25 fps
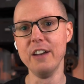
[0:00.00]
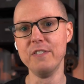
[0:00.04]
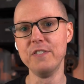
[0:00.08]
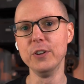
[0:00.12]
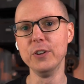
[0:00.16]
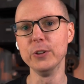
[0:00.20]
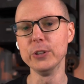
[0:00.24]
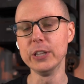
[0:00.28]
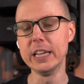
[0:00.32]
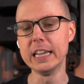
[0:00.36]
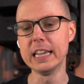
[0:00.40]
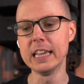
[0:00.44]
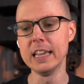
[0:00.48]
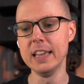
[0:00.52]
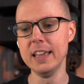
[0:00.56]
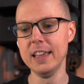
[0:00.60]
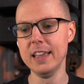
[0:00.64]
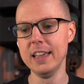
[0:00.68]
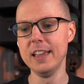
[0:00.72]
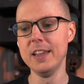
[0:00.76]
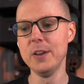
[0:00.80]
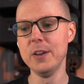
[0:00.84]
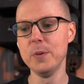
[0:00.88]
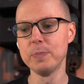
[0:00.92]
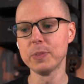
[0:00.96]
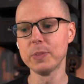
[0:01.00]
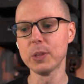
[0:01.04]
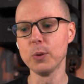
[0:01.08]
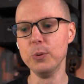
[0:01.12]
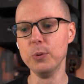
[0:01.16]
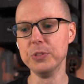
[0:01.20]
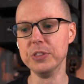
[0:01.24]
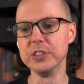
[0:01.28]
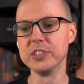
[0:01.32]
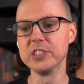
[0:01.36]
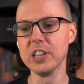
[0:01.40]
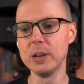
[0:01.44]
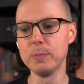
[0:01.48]
feel like
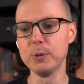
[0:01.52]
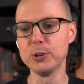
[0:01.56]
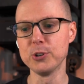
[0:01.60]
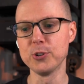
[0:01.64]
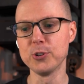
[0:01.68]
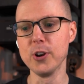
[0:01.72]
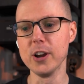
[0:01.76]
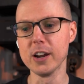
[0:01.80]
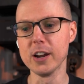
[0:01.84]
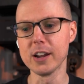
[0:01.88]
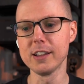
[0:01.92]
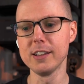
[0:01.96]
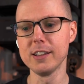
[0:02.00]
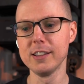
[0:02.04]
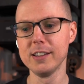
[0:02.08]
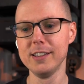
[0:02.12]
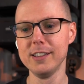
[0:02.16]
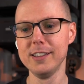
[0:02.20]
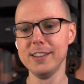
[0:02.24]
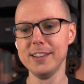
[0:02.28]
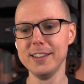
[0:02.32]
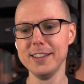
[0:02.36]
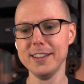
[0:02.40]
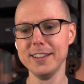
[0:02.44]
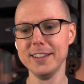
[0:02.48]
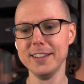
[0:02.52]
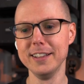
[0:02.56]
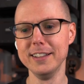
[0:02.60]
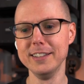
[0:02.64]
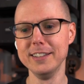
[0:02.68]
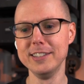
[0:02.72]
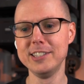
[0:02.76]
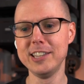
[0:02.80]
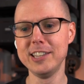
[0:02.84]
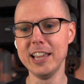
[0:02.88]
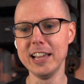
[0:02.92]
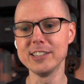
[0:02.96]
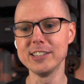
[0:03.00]
with the Cybertruck,
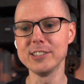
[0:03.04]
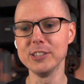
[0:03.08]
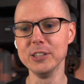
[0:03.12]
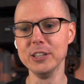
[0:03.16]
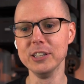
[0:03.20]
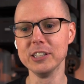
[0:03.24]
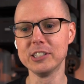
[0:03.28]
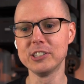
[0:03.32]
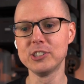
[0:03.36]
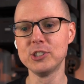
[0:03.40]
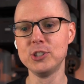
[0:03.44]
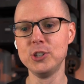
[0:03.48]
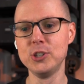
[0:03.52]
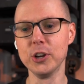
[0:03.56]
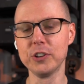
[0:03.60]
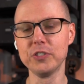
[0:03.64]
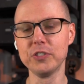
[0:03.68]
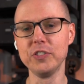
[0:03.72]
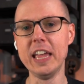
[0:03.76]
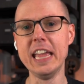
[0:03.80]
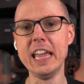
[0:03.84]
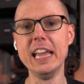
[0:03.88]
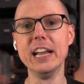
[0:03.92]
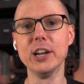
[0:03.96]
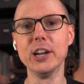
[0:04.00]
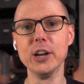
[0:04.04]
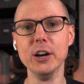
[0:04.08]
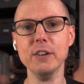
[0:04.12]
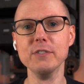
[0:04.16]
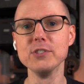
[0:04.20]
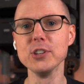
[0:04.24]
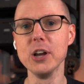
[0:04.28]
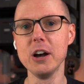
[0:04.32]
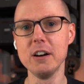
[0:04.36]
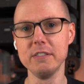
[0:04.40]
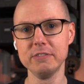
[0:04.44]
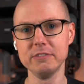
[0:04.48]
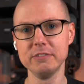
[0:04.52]
Tesla took the handcuffs
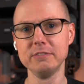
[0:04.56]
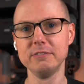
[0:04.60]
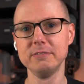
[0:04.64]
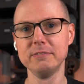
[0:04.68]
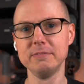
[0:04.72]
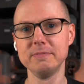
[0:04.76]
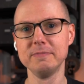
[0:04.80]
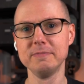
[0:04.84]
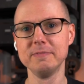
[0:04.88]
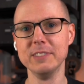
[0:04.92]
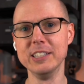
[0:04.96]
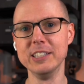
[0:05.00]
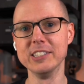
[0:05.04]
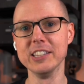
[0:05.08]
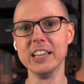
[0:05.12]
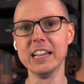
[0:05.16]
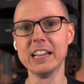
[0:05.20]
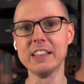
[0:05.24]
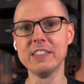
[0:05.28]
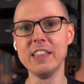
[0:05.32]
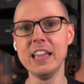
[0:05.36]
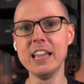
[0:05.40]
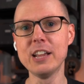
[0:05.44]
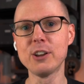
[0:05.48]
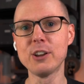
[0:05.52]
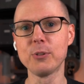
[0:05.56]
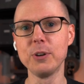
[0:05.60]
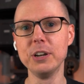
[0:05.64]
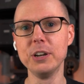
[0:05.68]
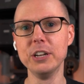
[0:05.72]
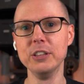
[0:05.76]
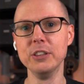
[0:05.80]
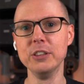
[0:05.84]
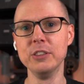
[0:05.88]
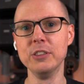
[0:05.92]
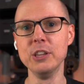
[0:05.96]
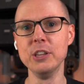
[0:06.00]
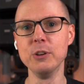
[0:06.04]
off. It's like they
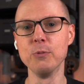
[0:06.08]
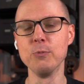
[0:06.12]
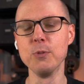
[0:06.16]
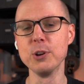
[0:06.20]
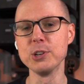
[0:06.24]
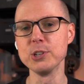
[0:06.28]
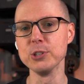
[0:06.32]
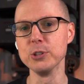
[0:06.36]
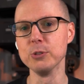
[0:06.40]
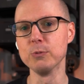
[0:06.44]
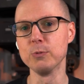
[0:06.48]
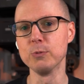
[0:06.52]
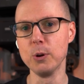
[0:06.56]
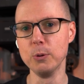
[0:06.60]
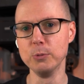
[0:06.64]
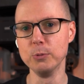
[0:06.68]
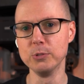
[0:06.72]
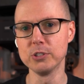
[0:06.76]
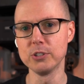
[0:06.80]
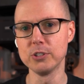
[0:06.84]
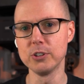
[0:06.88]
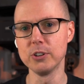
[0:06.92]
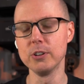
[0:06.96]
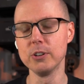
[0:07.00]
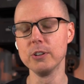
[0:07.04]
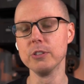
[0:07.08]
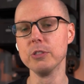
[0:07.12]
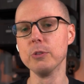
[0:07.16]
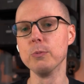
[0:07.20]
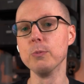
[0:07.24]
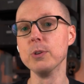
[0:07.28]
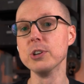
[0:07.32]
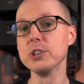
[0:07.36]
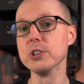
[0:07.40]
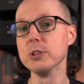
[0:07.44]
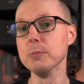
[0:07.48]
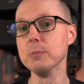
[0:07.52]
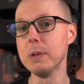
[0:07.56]
created the original Roadster, the
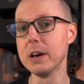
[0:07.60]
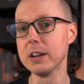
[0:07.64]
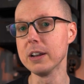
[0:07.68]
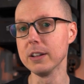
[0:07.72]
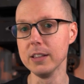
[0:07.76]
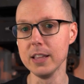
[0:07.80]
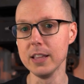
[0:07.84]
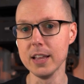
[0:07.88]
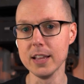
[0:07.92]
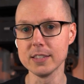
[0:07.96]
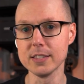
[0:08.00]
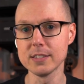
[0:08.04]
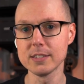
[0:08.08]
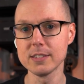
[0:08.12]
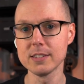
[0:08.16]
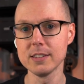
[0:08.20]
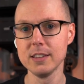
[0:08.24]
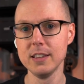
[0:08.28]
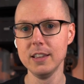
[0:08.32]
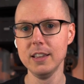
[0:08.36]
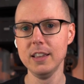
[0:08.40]
original Model S,